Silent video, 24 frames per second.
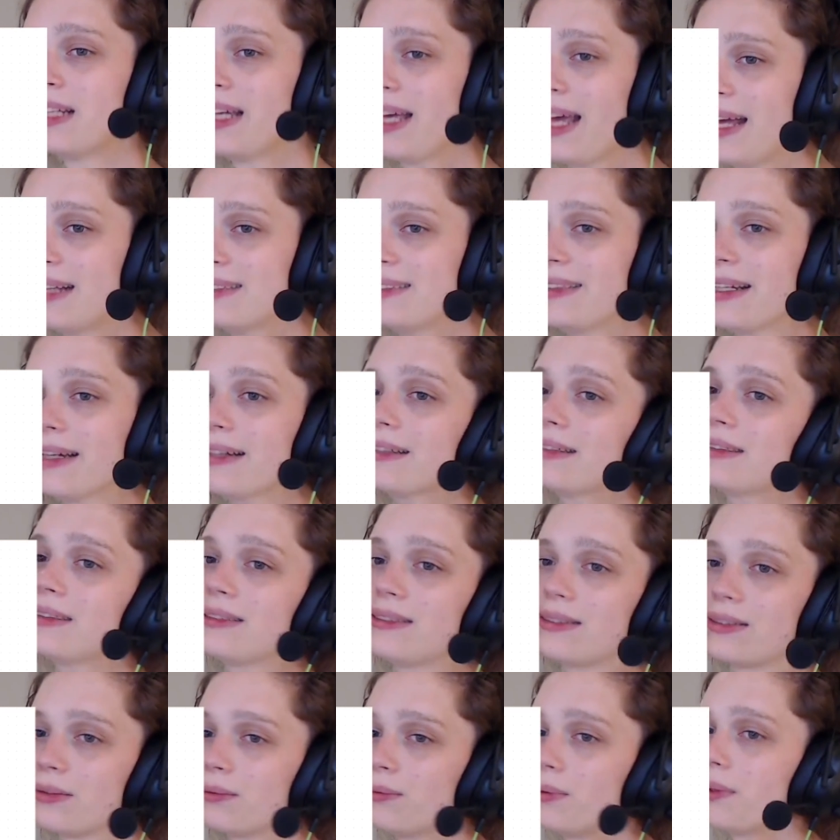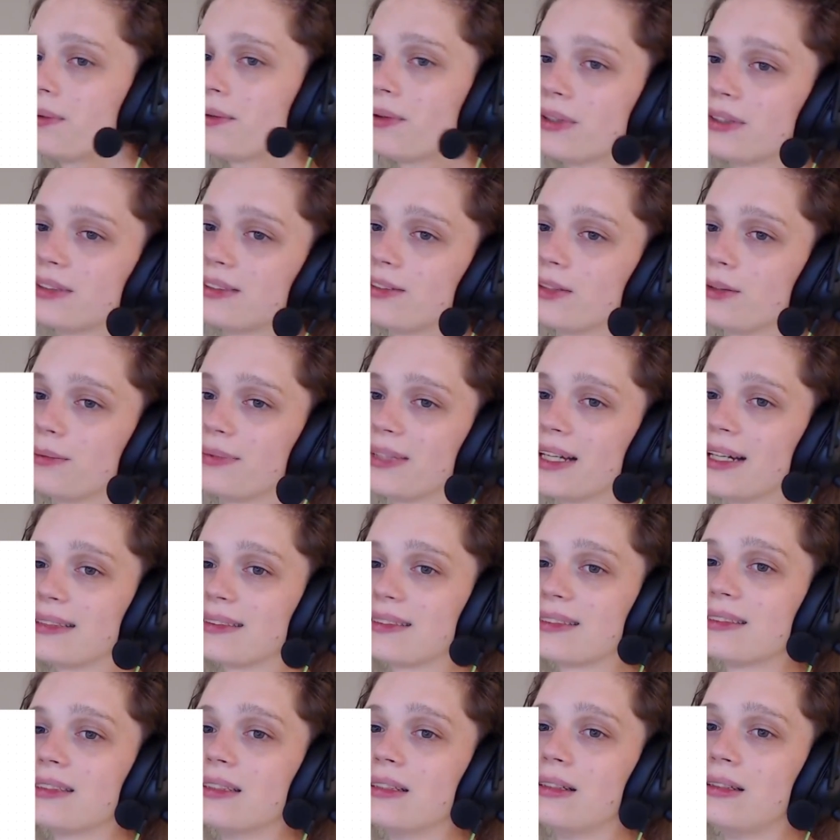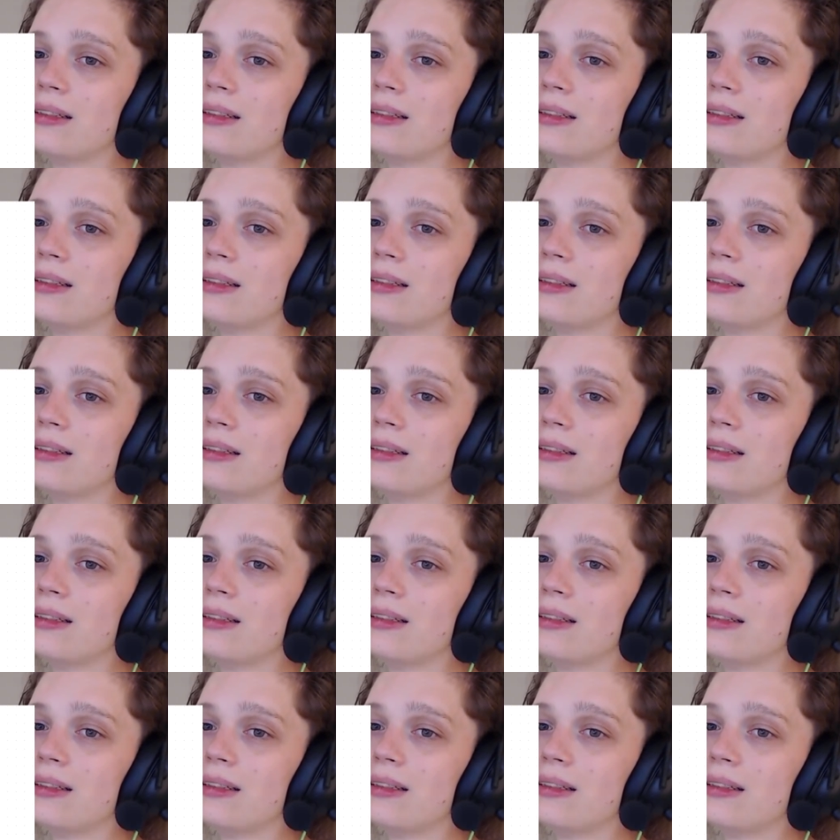And second, we will assume that